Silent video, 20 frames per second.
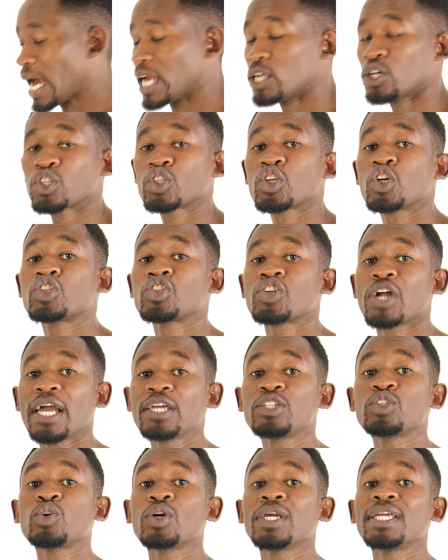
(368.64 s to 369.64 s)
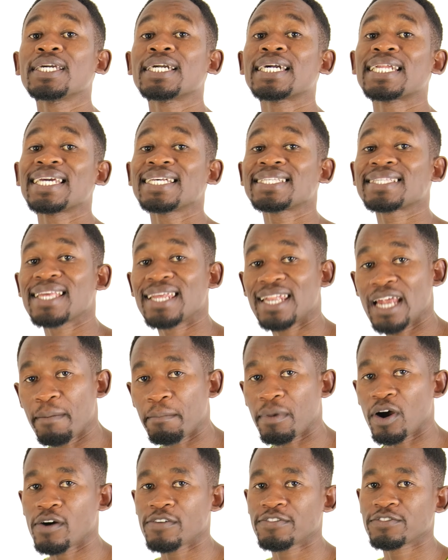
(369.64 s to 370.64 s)
and also trying to increase the
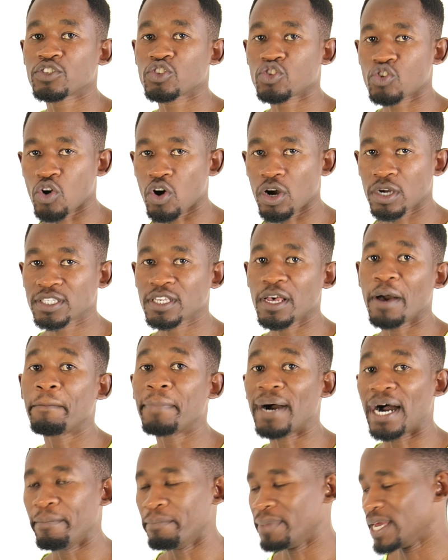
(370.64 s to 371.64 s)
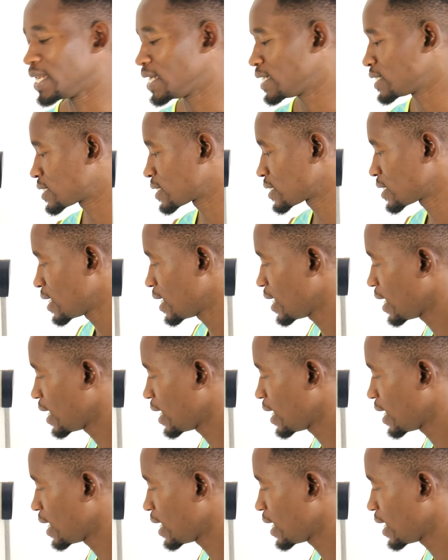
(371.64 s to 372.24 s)
number of strokes per minute.